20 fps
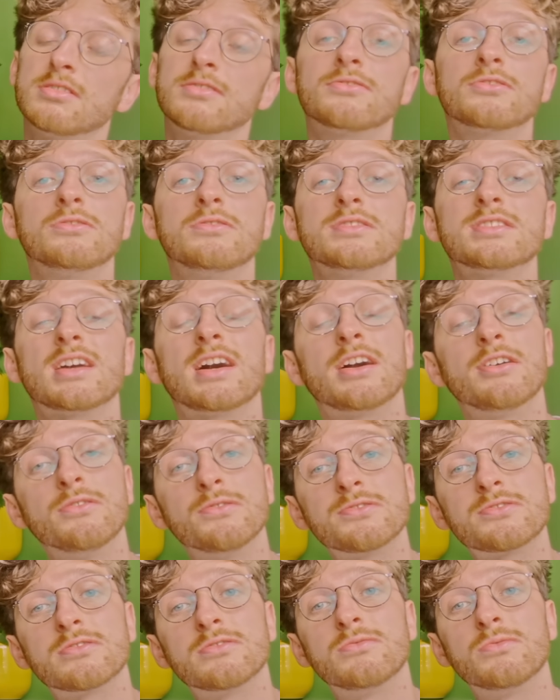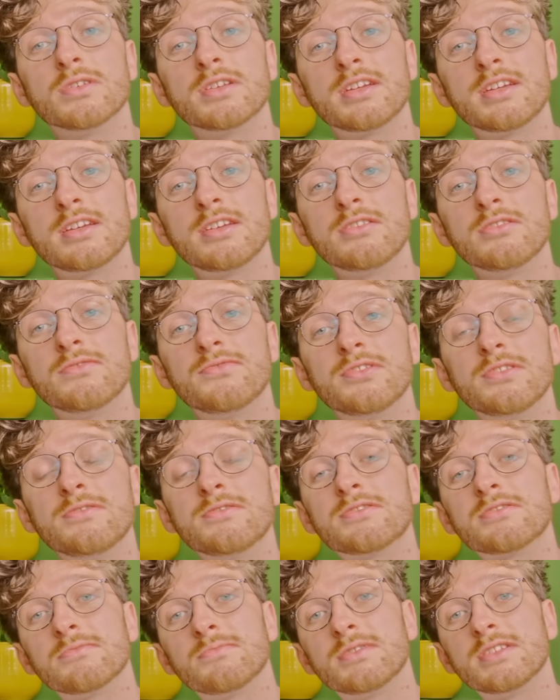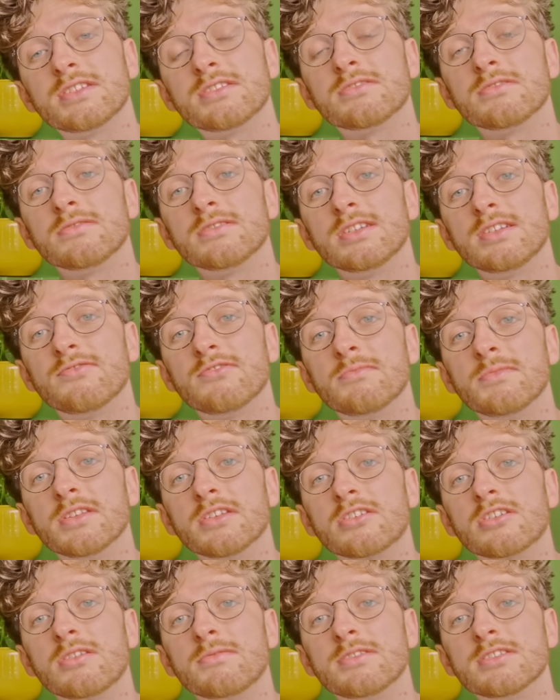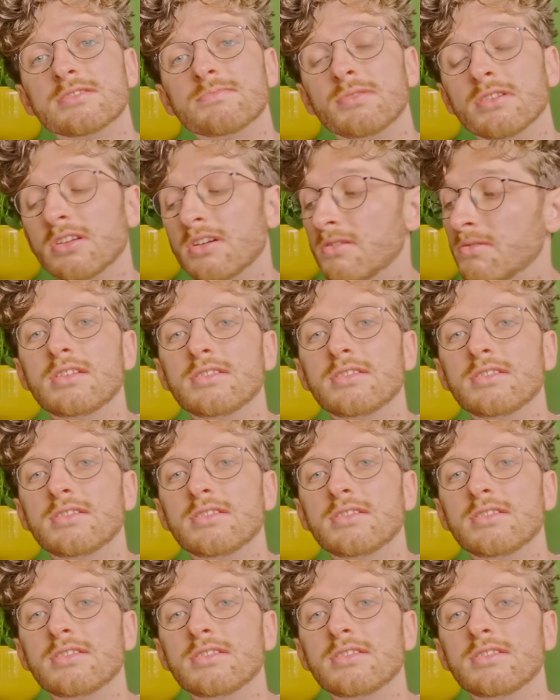Of course, I also want to hear your views, so please do leave them in the comments below.